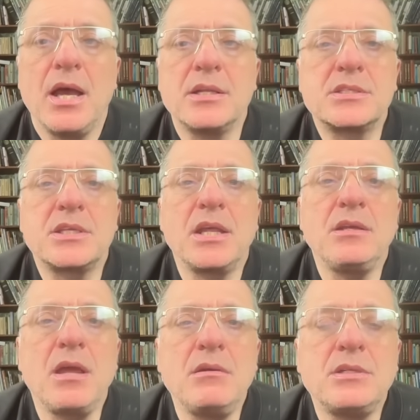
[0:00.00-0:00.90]
and say
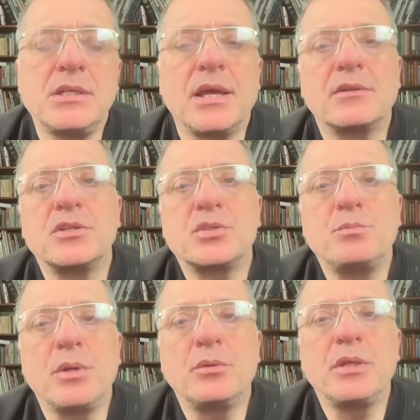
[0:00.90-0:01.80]
no together to
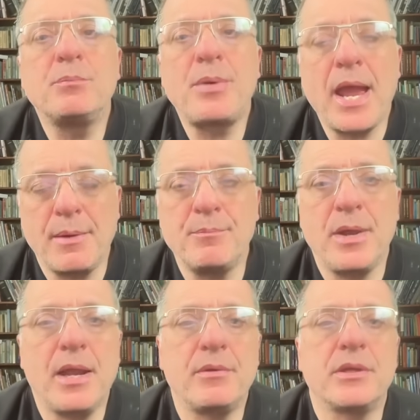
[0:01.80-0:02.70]
building
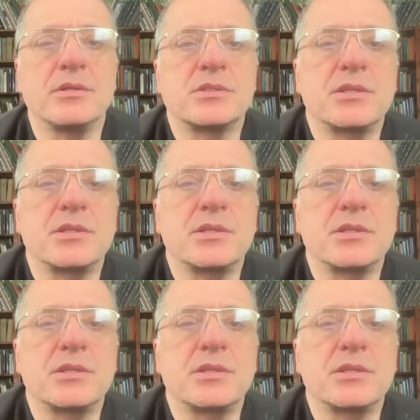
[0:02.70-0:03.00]
barriers.